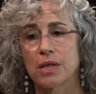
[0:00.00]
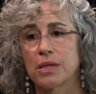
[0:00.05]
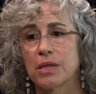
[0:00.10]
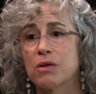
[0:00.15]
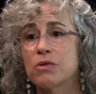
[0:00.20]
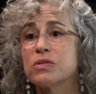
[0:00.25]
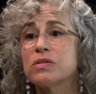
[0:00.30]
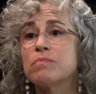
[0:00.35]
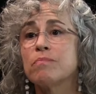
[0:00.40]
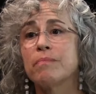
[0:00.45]

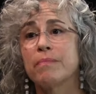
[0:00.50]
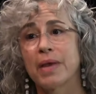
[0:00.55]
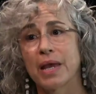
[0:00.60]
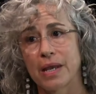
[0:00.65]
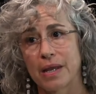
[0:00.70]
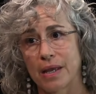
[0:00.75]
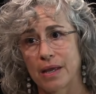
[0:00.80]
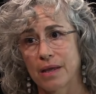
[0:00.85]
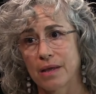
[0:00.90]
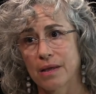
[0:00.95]
There's
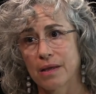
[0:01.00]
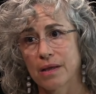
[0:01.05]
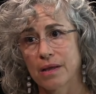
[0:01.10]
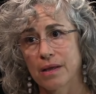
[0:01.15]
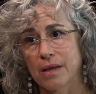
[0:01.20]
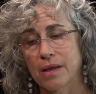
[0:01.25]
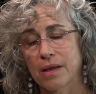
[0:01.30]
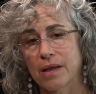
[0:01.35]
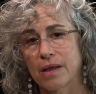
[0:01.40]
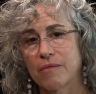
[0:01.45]
many.
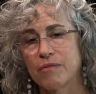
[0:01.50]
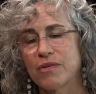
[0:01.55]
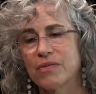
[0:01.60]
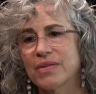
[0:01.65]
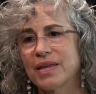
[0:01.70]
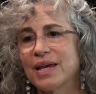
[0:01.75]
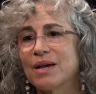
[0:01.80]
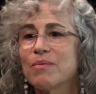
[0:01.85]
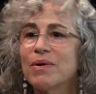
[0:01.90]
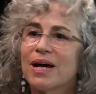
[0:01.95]
If you
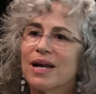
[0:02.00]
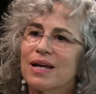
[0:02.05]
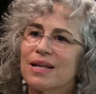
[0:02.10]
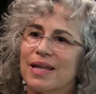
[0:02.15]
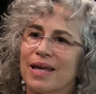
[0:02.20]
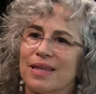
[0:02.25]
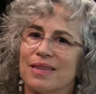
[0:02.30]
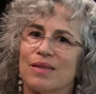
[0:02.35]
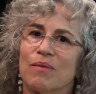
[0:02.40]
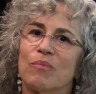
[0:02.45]
think about it,
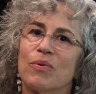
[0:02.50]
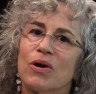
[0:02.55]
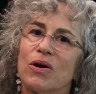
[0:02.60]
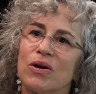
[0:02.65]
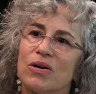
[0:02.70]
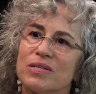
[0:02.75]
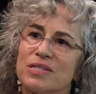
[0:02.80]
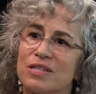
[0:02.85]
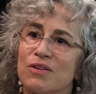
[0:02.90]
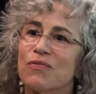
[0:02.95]
like the
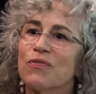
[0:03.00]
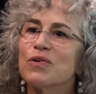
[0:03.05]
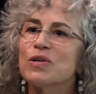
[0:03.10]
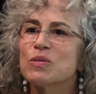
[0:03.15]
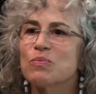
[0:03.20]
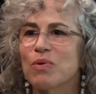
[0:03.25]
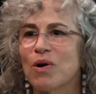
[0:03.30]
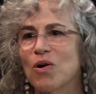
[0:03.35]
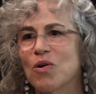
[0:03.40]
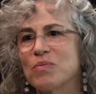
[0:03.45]
birds, the
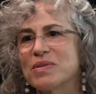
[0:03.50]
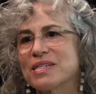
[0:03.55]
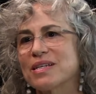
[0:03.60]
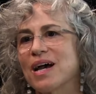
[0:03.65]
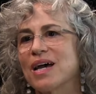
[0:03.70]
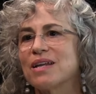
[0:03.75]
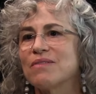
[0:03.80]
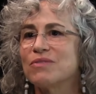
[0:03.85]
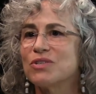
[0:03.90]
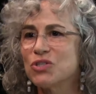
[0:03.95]
first poem is
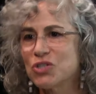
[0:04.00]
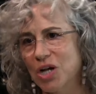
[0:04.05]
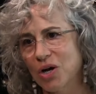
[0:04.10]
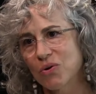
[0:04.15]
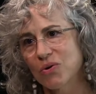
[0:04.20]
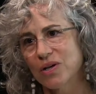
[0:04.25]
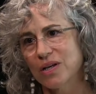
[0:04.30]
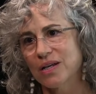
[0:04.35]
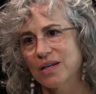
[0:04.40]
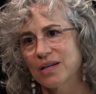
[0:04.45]
kind of a
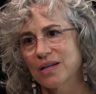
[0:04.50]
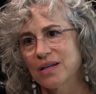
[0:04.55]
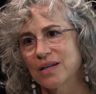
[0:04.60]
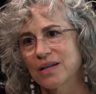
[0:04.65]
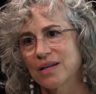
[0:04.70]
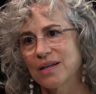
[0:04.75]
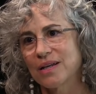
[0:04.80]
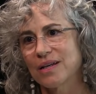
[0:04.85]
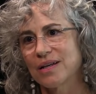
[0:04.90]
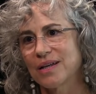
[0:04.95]
joke,
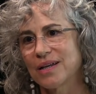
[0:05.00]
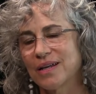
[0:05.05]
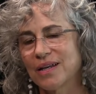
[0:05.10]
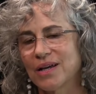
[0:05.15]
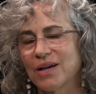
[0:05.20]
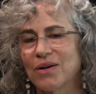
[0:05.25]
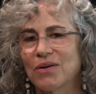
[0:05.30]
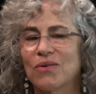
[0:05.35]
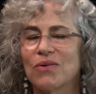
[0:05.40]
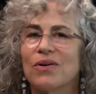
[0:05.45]
you
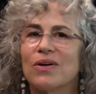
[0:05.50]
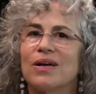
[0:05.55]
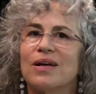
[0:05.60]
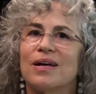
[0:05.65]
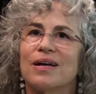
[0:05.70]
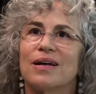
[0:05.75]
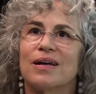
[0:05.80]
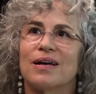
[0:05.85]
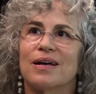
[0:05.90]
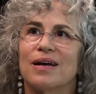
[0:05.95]
know,
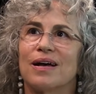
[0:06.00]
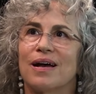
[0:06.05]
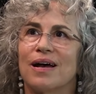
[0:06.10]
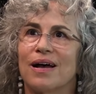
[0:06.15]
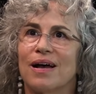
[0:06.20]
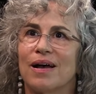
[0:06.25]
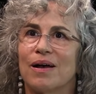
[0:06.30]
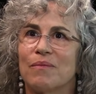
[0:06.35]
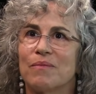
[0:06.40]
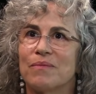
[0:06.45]

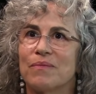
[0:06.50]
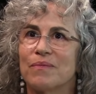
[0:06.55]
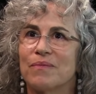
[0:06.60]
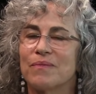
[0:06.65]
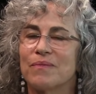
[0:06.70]
um,